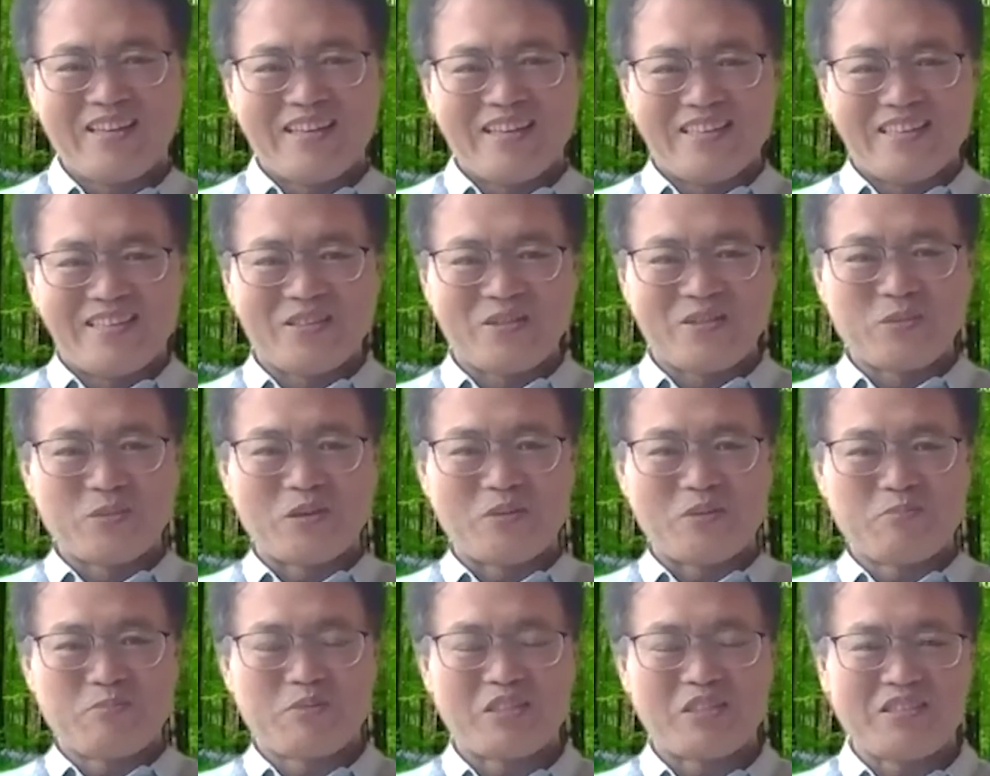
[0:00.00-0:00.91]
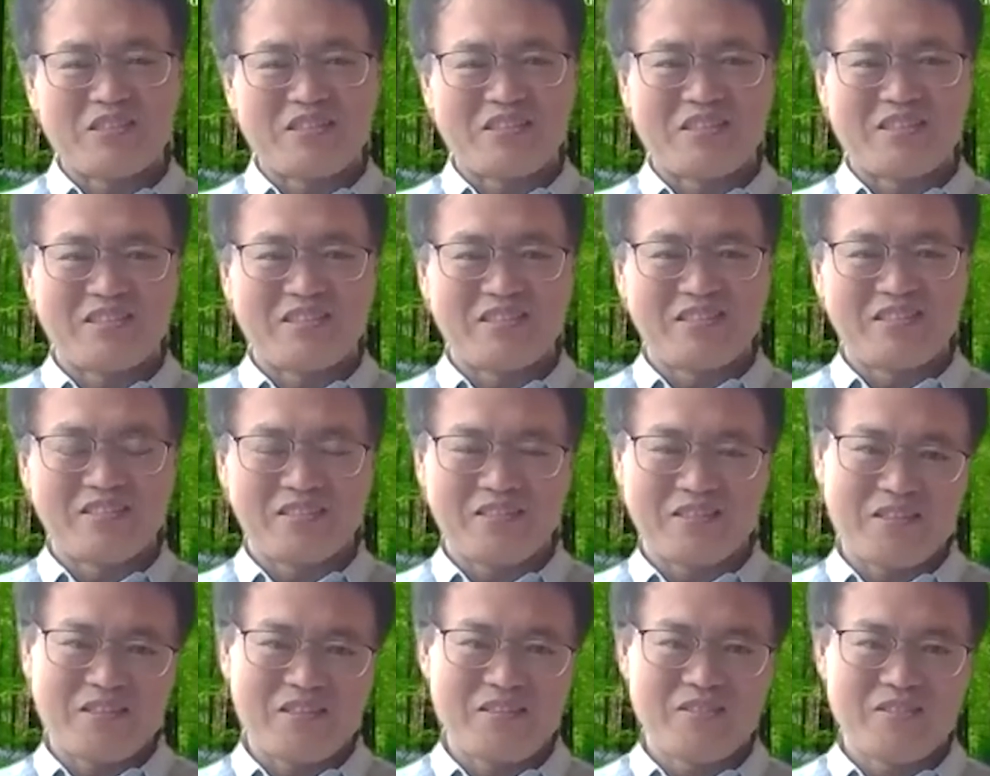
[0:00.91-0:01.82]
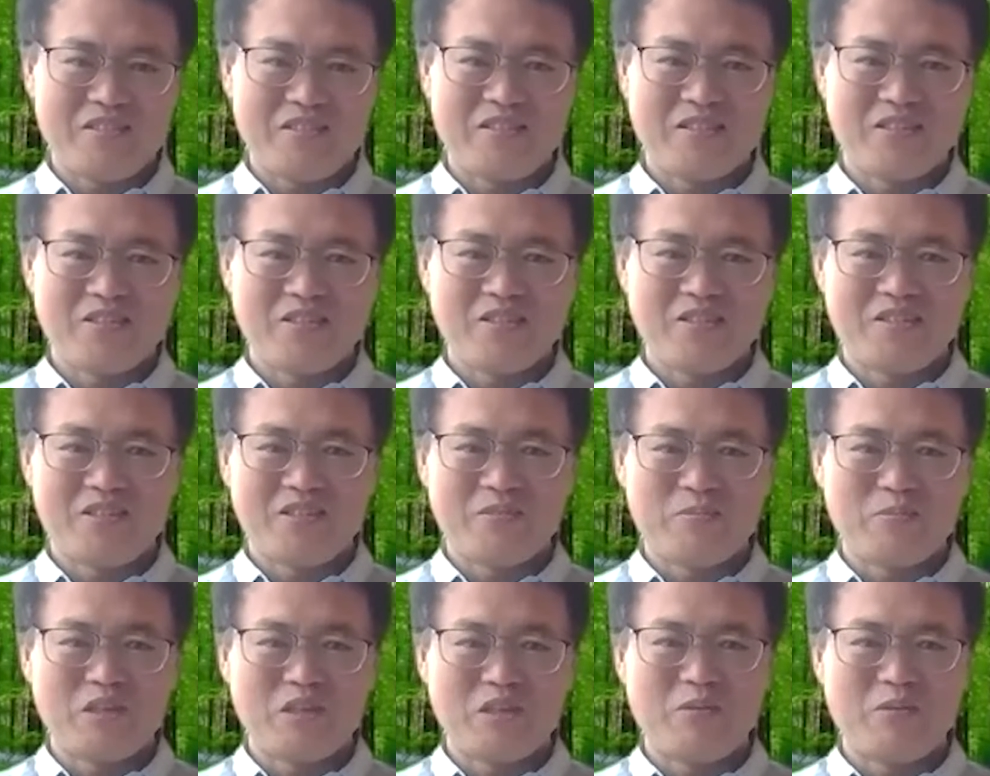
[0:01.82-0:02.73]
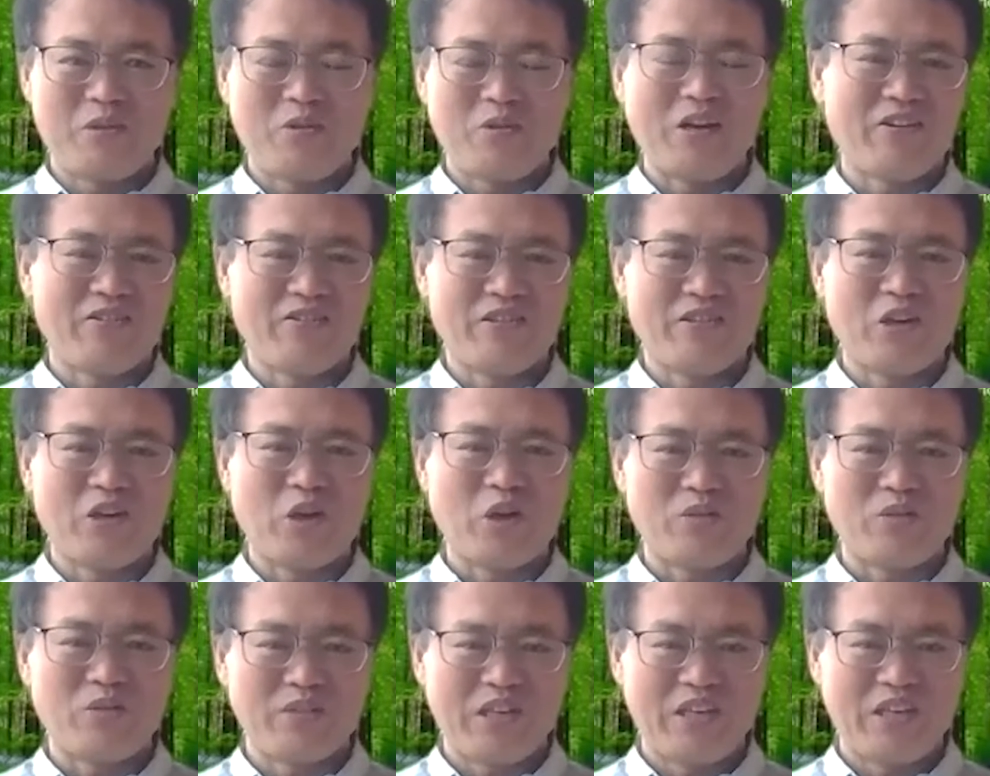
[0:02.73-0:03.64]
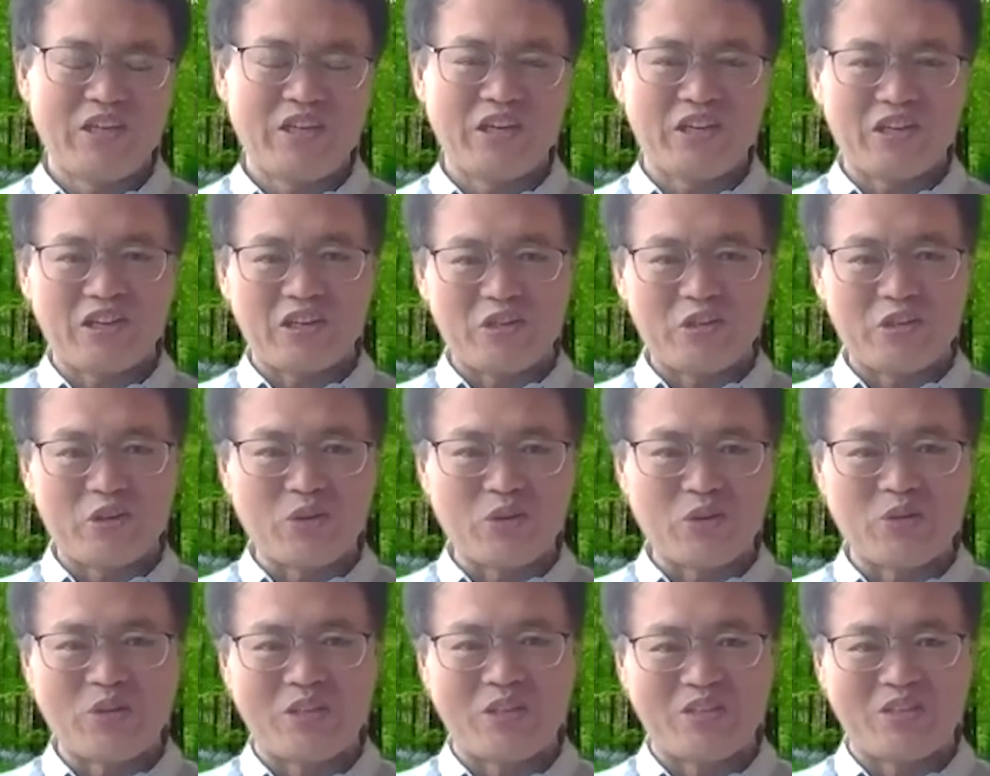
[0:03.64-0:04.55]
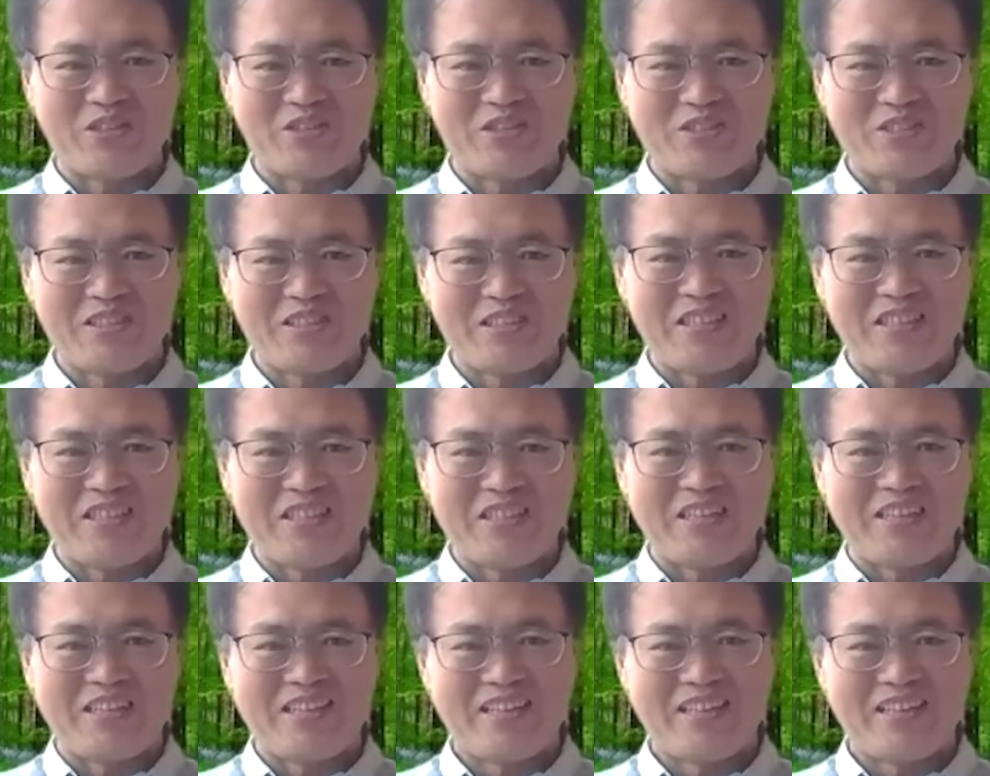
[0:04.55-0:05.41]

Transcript: So one person, you see, maybe you have the entire row seat.